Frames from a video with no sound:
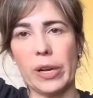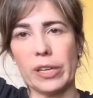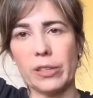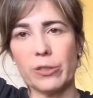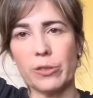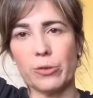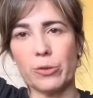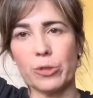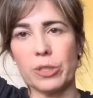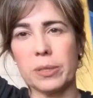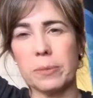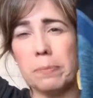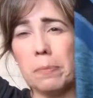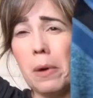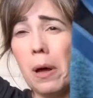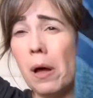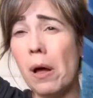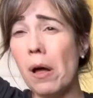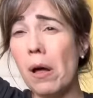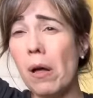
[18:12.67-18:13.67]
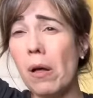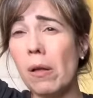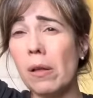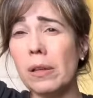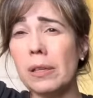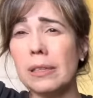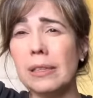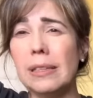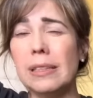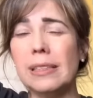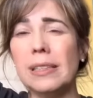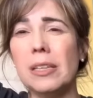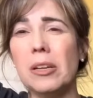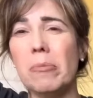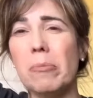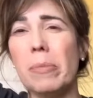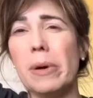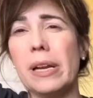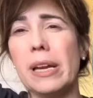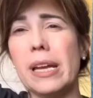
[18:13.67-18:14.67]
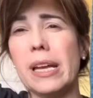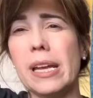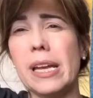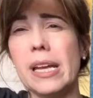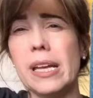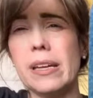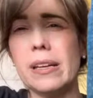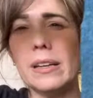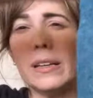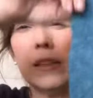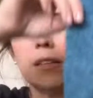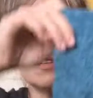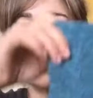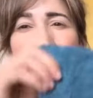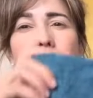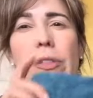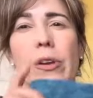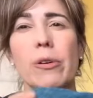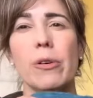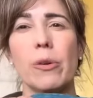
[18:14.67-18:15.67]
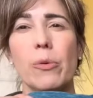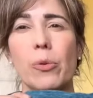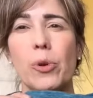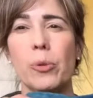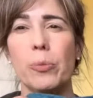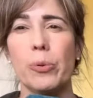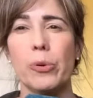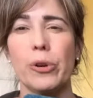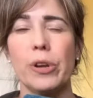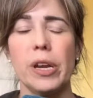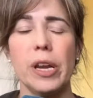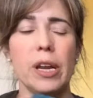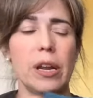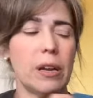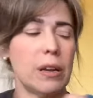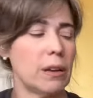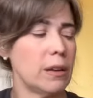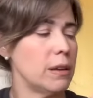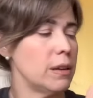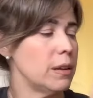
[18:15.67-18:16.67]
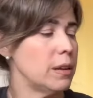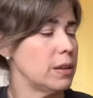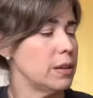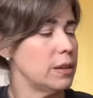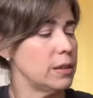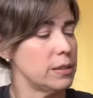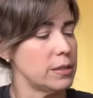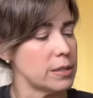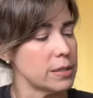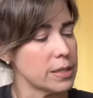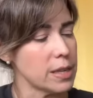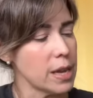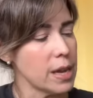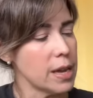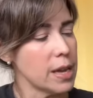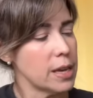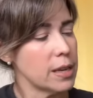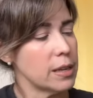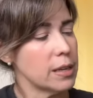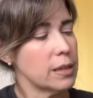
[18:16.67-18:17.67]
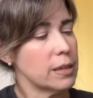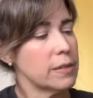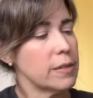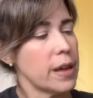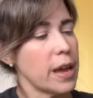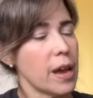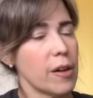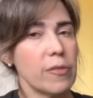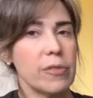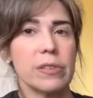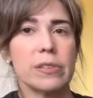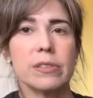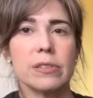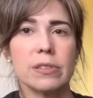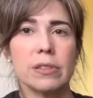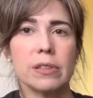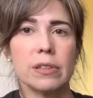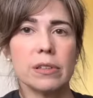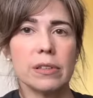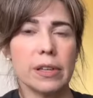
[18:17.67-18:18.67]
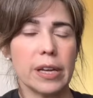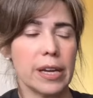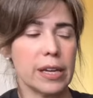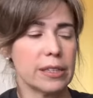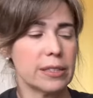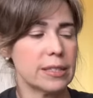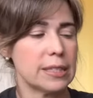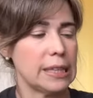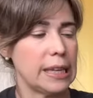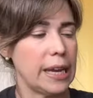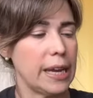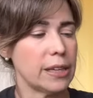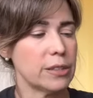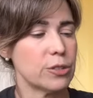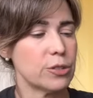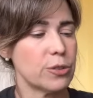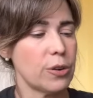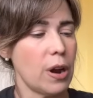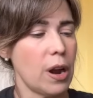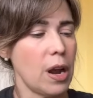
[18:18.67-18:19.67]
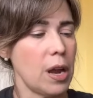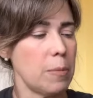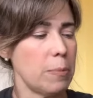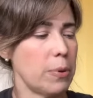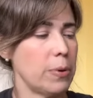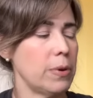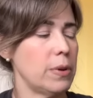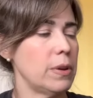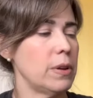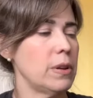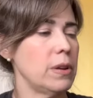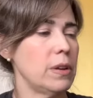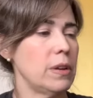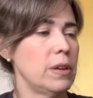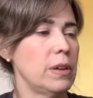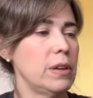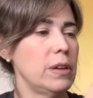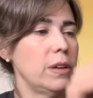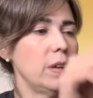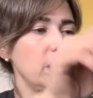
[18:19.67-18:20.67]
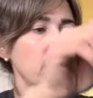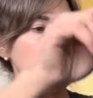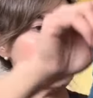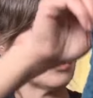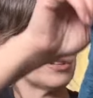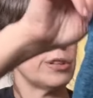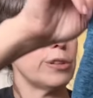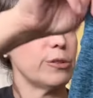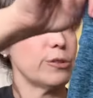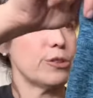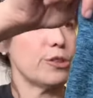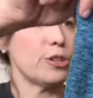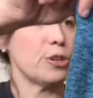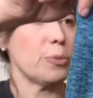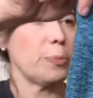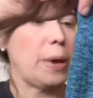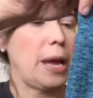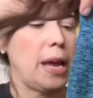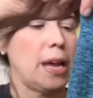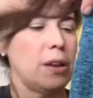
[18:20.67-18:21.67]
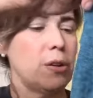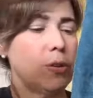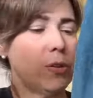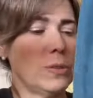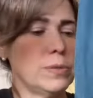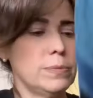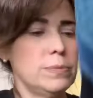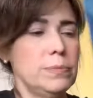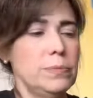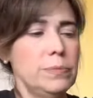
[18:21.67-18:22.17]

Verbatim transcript: extra small, but again, they're a real pretty design. They have this like slant stripe. There's a little sheer panel.